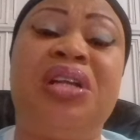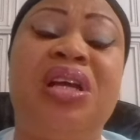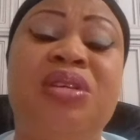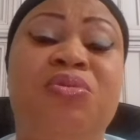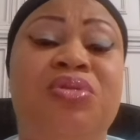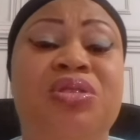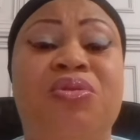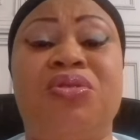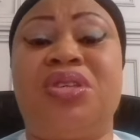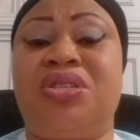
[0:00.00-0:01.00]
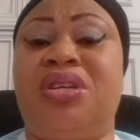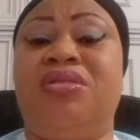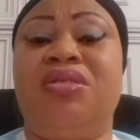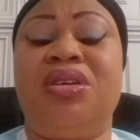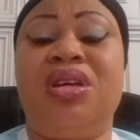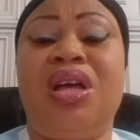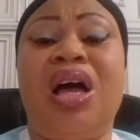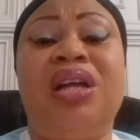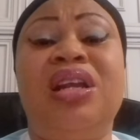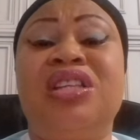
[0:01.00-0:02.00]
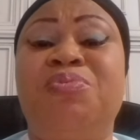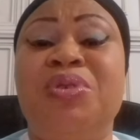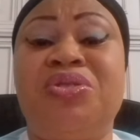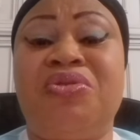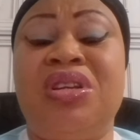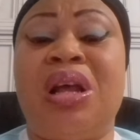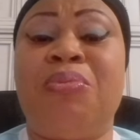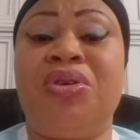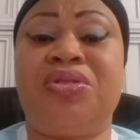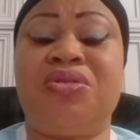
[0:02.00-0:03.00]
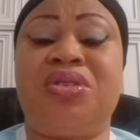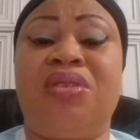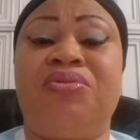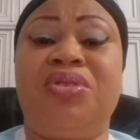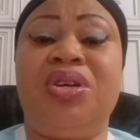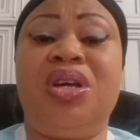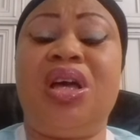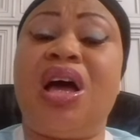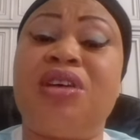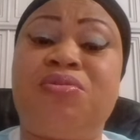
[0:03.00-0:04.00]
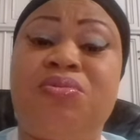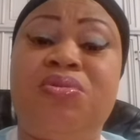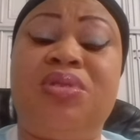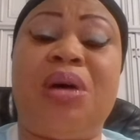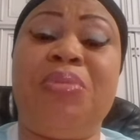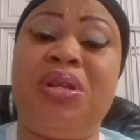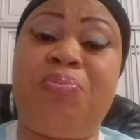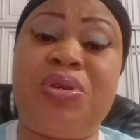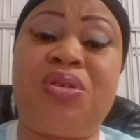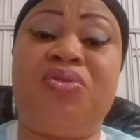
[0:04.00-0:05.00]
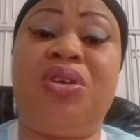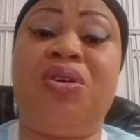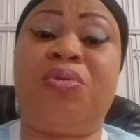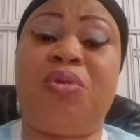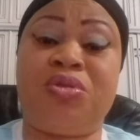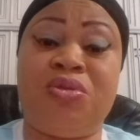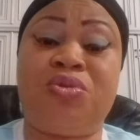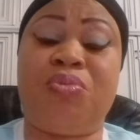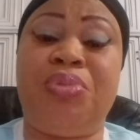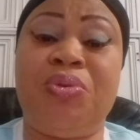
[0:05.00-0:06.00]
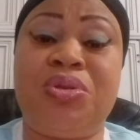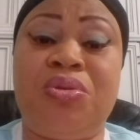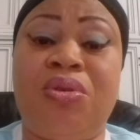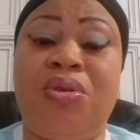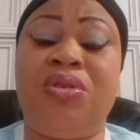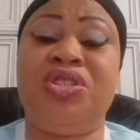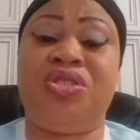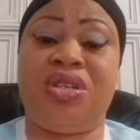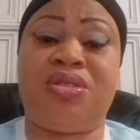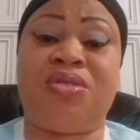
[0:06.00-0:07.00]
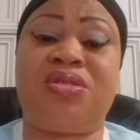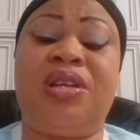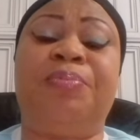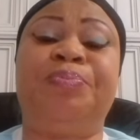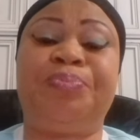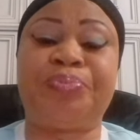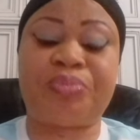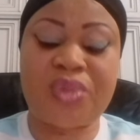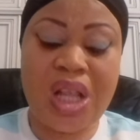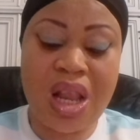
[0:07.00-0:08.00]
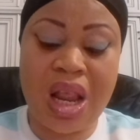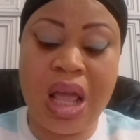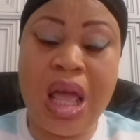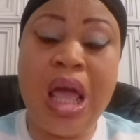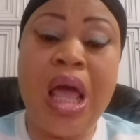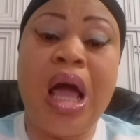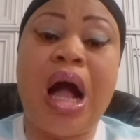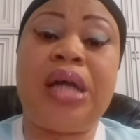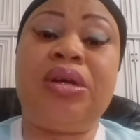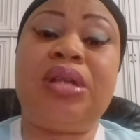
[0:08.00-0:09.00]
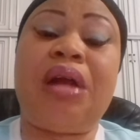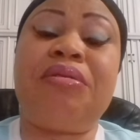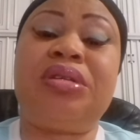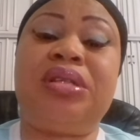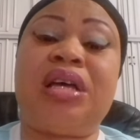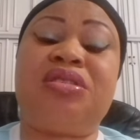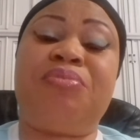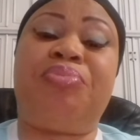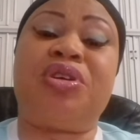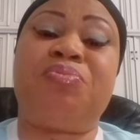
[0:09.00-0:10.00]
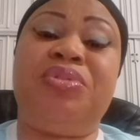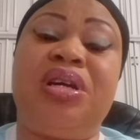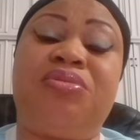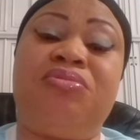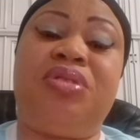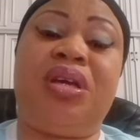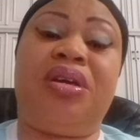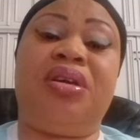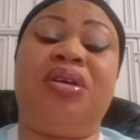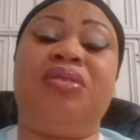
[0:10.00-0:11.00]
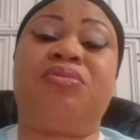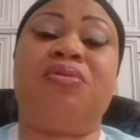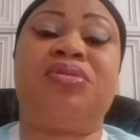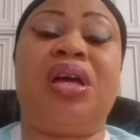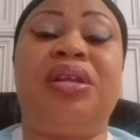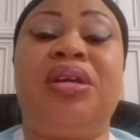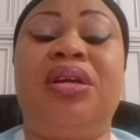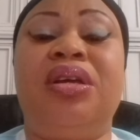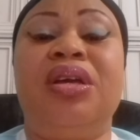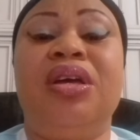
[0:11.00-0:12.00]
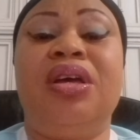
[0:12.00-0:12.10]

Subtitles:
an end to this courtesan. And let peace reign amongst yourself. As you do that, may the peace of the Lord continue to be with you all in Jesus' name. Another reason that still brought me here today is concerning